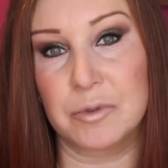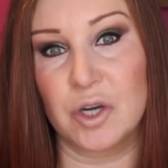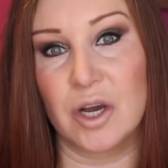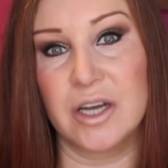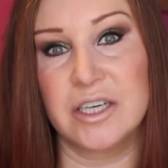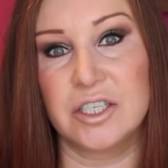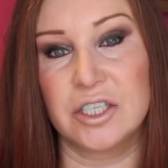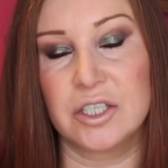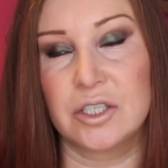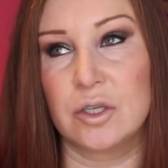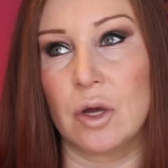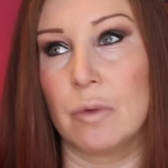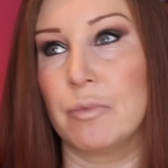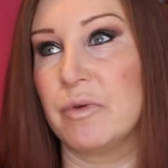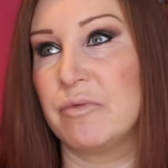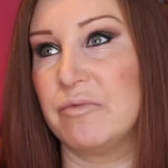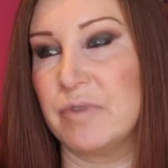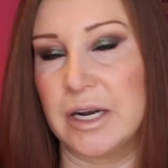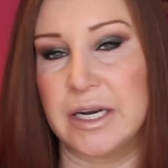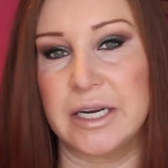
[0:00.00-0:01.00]
We're trying to stop
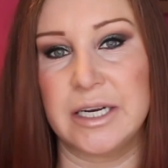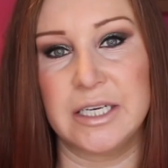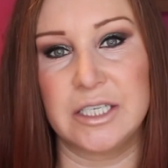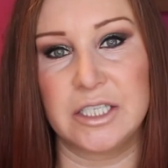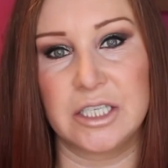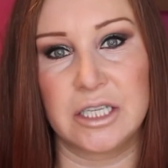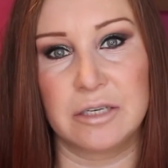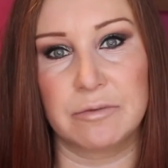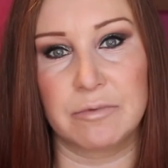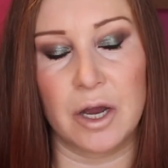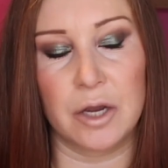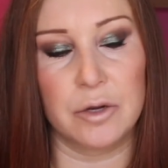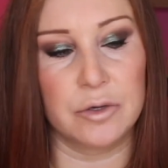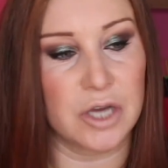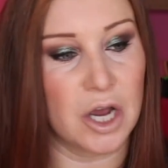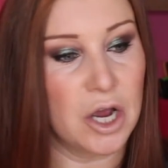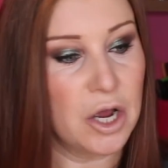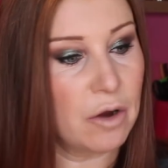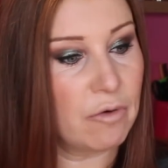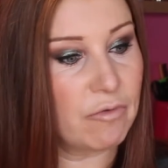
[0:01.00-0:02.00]
them running into the
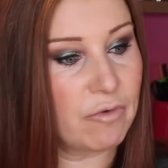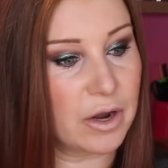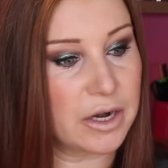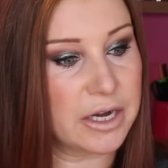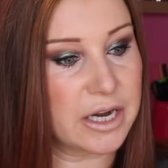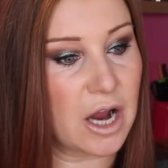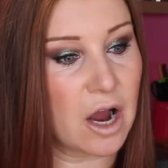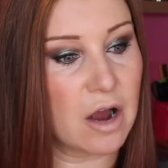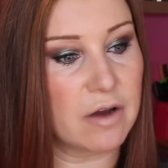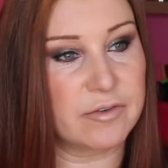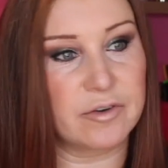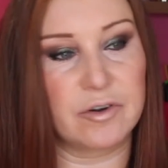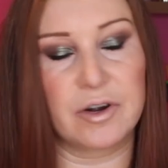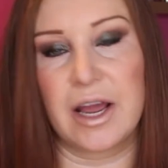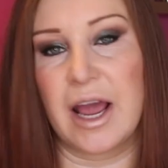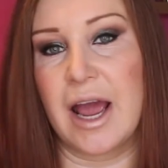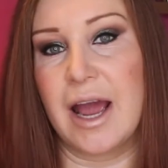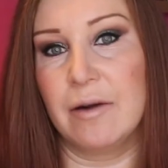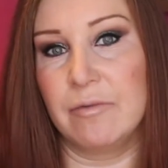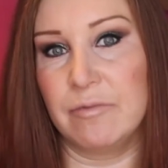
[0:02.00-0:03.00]
road, running after
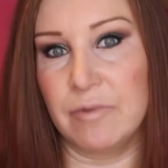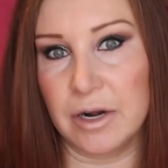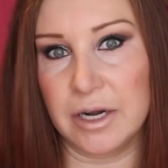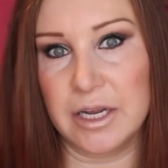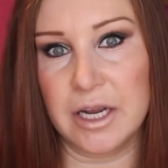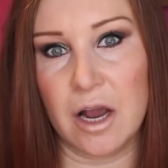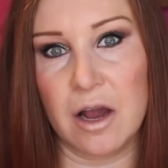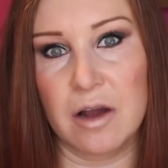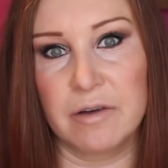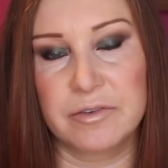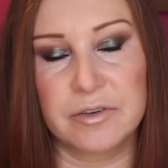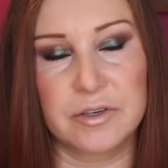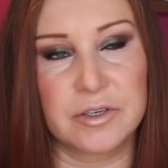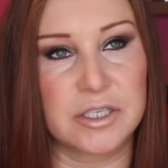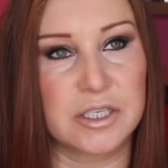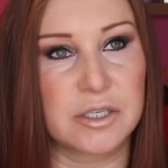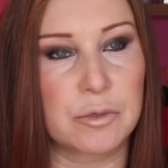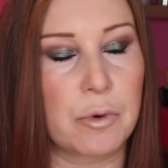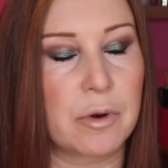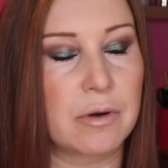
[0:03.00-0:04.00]
a cat, running after
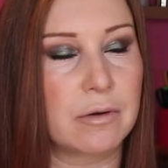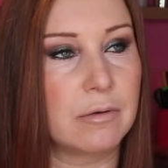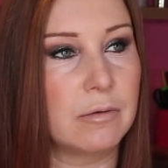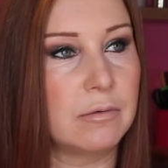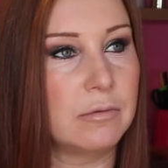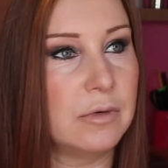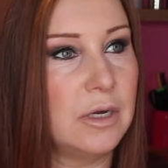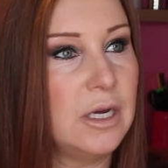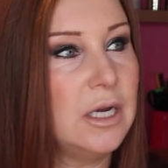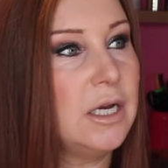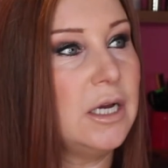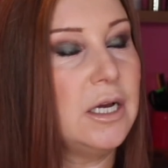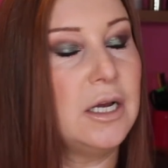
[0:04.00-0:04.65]
a squirrel.